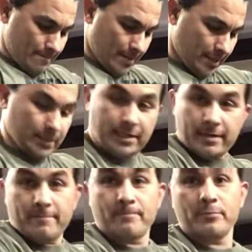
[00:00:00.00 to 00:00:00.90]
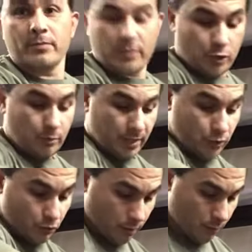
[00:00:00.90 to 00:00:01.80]
because then you'll be in
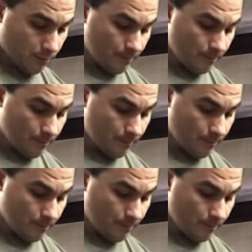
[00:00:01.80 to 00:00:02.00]
trouble.